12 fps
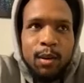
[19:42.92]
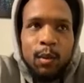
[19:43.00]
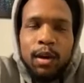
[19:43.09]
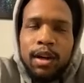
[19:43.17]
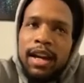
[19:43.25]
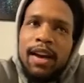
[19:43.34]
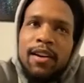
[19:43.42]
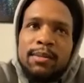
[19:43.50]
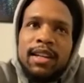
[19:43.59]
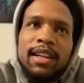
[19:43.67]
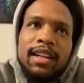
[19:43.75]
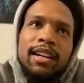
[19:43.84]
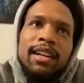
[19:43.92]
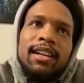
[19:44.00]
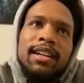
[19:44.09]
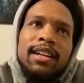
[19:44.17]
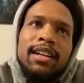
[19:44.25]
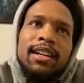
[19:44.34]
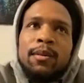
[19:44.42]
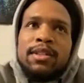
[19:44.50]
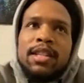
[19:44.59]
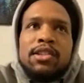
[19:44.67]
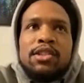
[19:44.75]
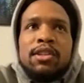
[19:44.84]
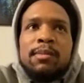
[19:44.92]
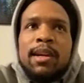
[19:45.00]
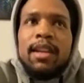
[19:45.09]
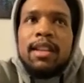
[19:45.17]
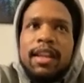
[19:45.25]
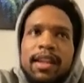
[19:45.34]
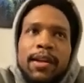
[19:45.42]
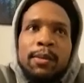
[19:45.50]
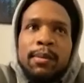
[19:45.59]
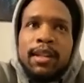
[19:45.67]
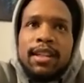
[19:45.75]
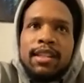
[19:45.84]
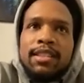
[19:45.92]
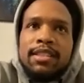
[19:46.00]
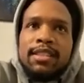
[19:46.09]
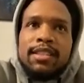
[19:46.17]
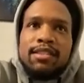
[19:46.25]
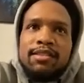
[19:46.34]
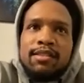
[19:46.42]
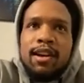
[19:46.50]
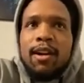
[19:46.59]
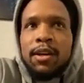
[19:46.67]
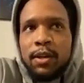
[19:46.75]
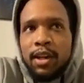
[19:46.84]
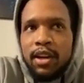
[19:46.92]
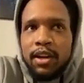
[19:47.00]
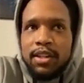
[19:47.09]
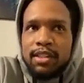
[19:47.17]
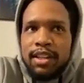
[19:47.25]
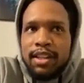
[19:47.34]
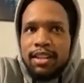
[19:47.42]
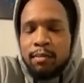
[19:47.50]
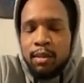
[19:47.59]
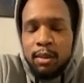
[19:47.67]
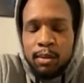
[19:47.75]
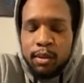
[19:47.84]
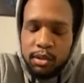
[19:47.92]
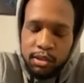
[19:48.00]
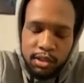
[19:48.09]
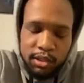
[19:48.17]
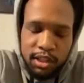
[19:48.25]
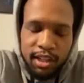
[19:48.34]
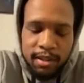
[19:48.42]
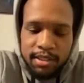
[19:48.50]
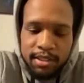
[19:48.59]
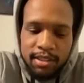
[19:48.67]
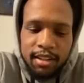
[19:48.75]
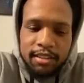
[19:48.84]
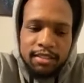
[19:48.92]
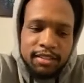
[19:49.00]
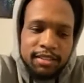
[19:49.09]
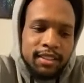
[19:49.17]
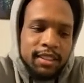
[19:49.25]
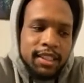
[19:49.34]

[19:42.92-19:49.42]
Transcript: work hours being cut or potentially being let go because all you hear is like people losing their jobs and stuff.